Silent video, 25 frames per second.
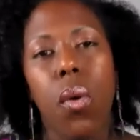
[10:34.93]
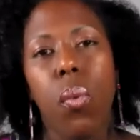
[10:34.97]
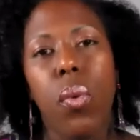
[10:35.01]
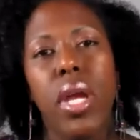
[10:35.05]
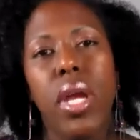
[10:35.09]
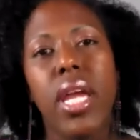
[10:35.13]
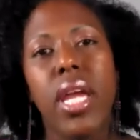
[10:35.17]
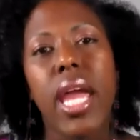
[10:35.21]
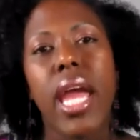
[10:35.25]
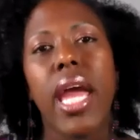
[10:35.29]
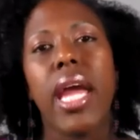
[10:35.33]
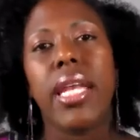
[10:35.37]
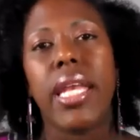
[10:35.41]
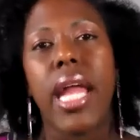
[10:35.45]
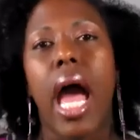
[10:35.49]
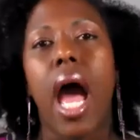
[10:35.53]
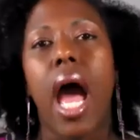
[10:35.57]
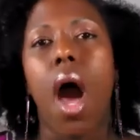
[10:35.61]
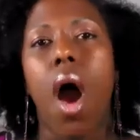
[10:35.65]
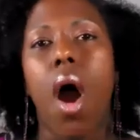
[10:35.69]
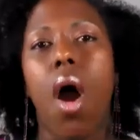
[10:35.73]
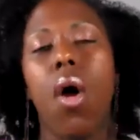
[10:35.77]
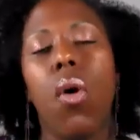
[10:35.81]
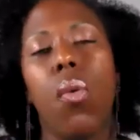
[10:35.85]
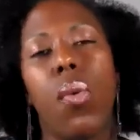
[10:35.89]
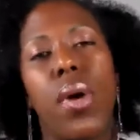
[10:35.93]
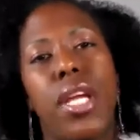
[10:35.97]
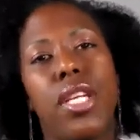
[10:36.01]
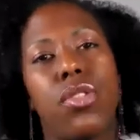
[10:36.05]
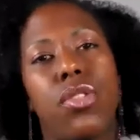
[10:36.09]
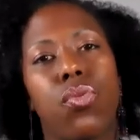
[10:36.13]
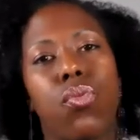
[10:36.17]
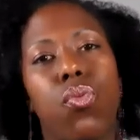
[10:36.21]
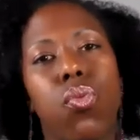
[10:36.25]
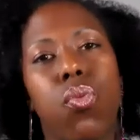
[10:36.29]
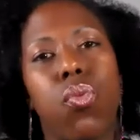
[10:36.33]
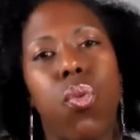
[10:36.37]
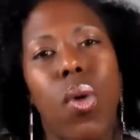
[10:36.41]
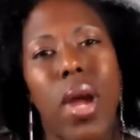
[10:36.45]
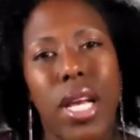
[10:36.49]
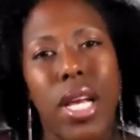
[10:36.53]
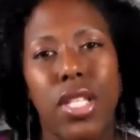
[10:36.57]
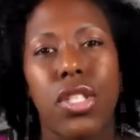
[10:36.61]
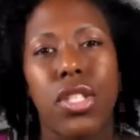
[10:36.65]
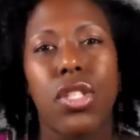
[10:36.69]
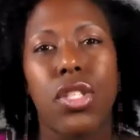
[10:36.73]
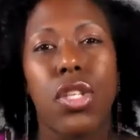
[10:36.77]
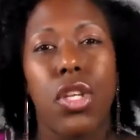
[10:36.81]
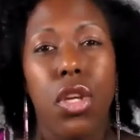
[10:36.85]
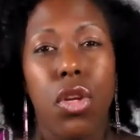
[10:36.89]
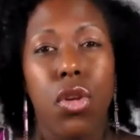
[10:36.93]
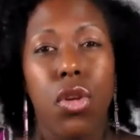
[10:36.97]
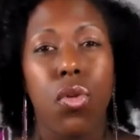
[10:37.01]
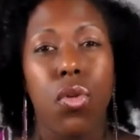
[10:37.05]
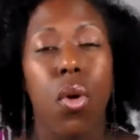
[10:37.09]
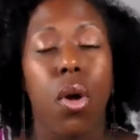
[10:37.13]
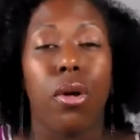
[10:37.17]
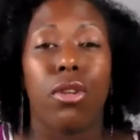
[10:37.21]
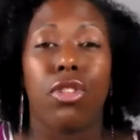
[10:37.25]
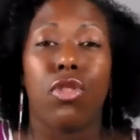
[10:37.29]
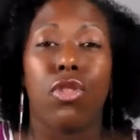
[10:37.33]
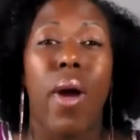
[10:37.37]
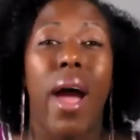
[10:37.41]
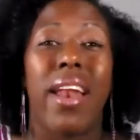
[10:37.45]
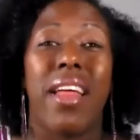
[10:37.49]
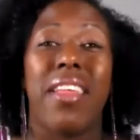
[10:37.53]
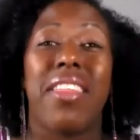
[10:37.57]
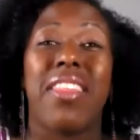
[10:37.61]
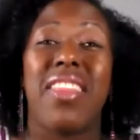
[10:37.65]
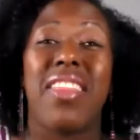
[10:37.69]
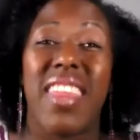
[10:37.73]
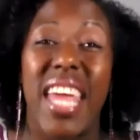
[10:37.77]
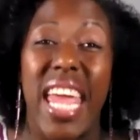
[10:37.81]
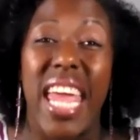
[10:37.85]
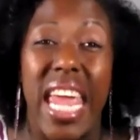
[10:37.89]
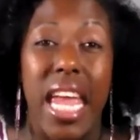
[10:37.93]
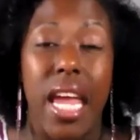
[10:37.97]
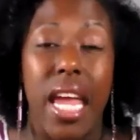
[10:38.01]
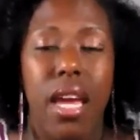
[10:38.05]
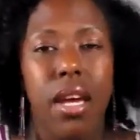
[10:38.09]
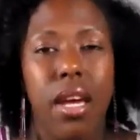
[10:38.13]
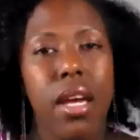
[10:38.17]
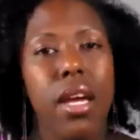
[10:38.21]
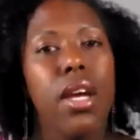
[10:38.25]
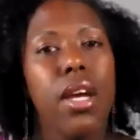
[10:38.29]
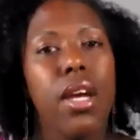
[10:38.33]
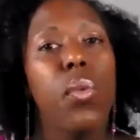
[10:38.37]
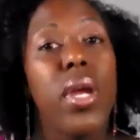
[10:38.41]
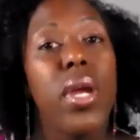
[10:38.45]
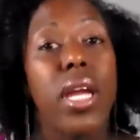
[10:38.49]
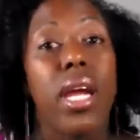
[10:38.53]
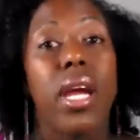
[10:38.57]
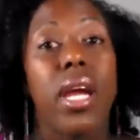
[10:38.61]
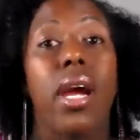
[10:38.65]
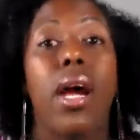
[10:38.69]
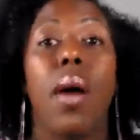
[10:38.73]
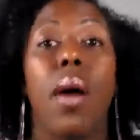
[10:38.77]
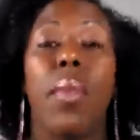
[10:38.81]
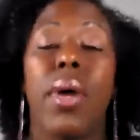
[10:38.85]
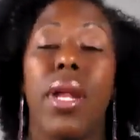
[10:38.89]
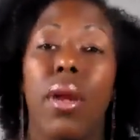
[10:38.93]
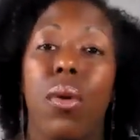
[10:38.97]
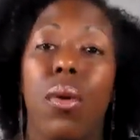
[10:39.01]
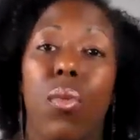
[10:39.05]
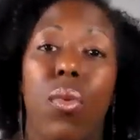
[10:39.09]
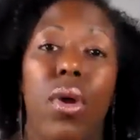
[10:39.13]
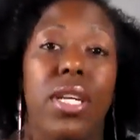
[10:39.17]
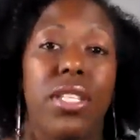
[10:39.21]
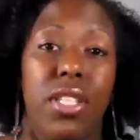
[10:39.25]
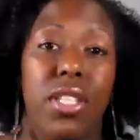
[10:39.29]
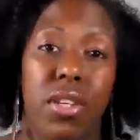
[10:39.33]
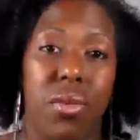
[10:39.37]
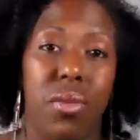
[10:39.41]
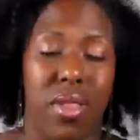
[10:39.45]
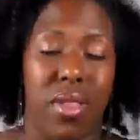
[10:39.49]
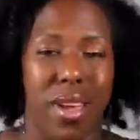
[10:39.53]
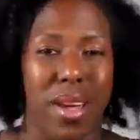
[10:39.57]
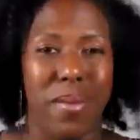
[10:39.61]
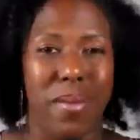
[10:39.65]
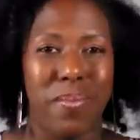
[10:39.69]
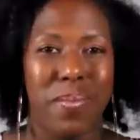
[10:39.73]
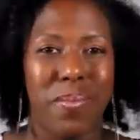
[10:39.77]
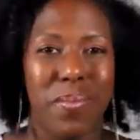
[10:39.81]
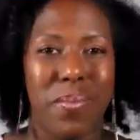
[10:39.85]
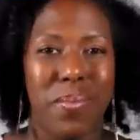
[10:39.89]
We cannot always rescue or try to think we can come in and rescue them.